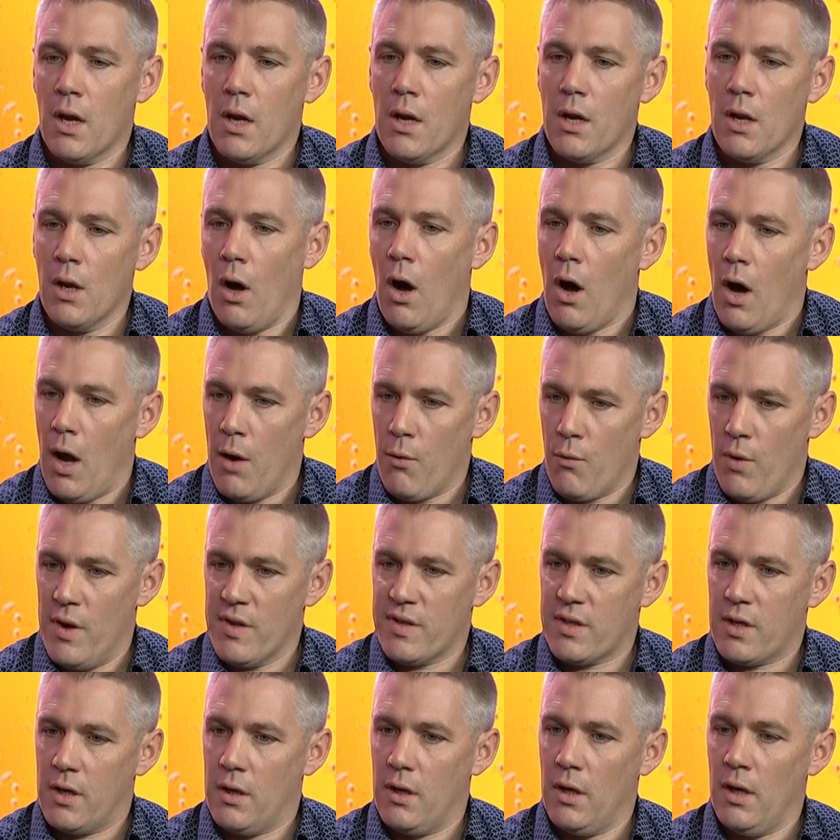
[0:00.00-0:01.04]
High
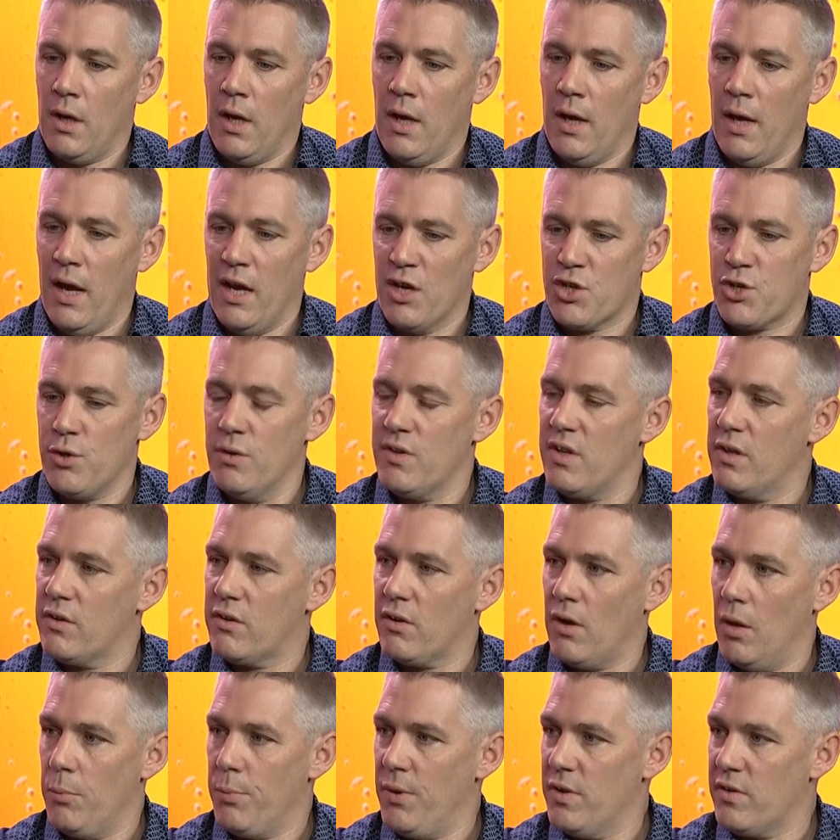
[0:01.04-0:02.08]
risk issues
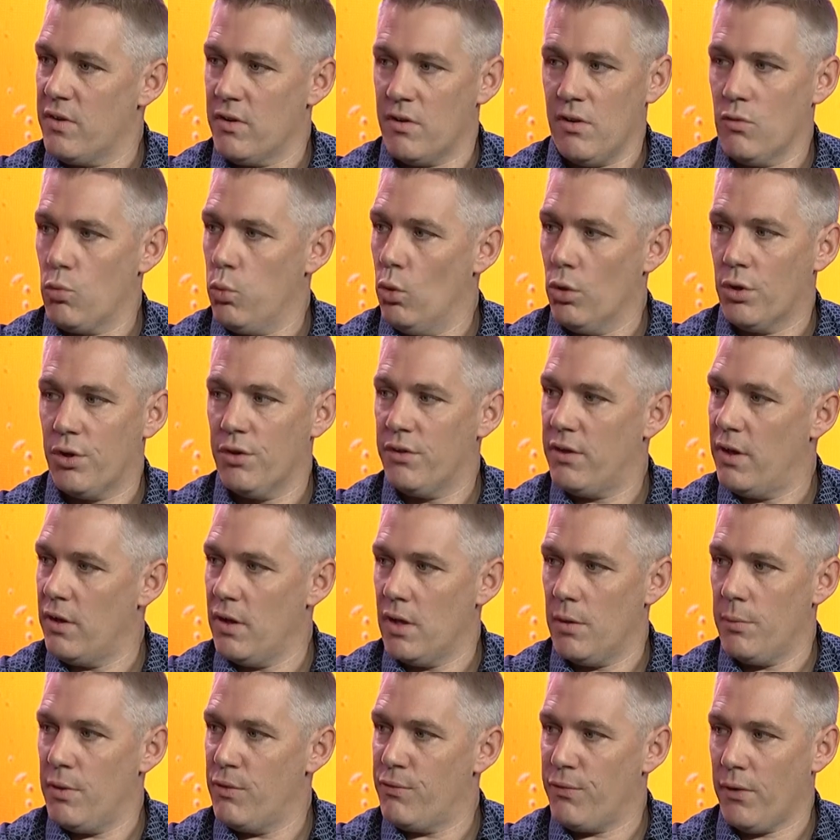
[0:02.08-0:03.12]
inside businesses will continue
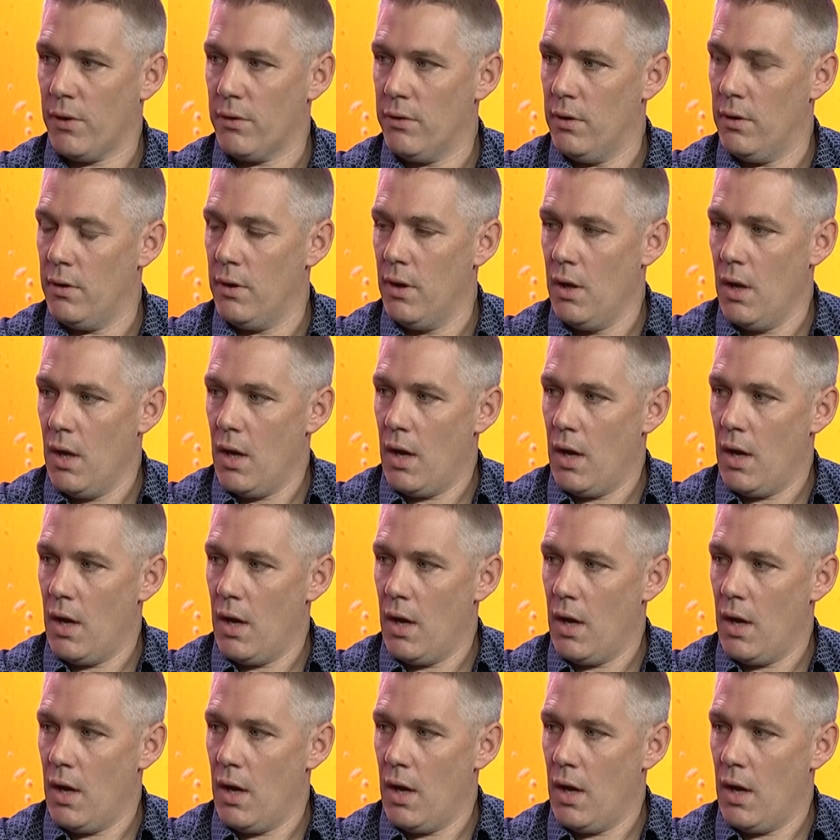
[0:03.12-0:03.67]
to be funded.